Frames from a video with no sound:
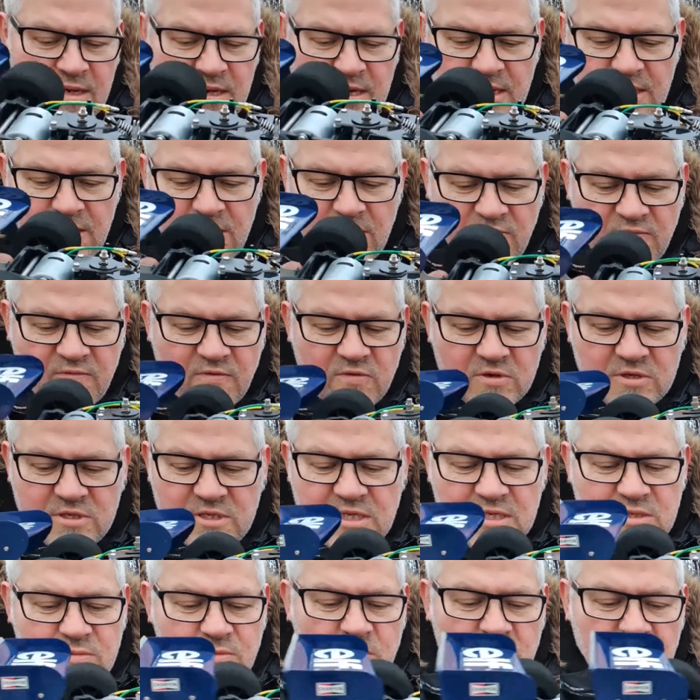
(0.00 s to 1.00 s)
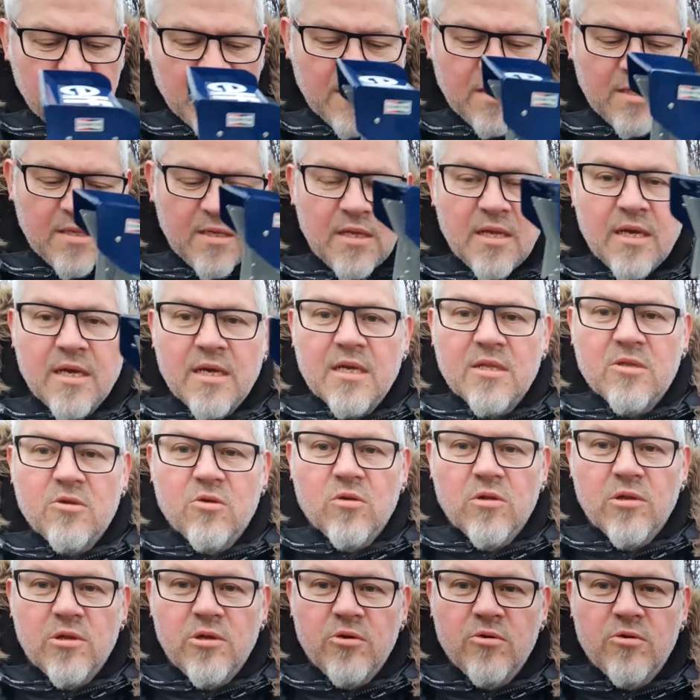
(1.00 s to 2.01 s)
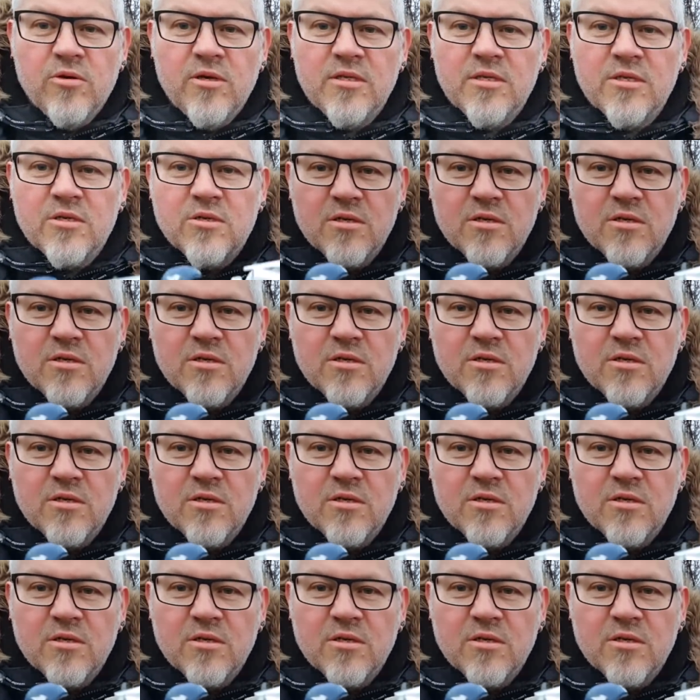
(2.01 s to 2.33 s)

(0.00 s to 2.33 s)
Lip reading: and of course this one, like I told you,